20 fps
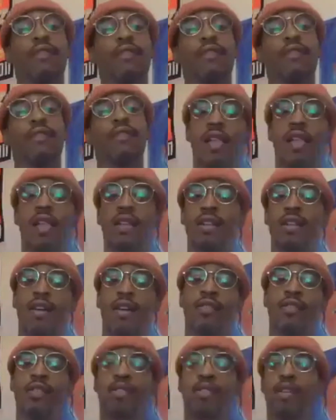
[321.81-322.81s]
freestyling and
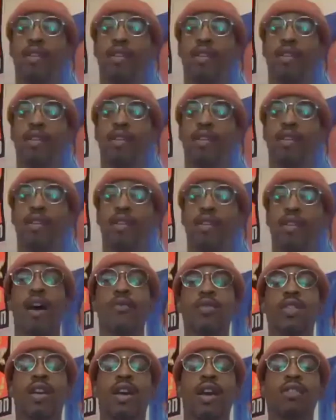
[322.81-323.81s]
everything, because that's how I
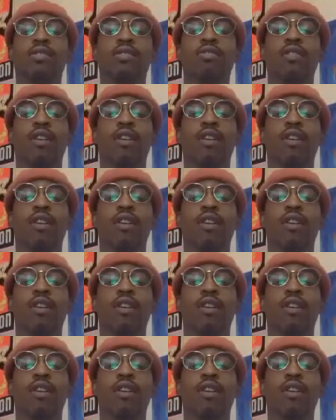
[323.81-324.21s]
really got started.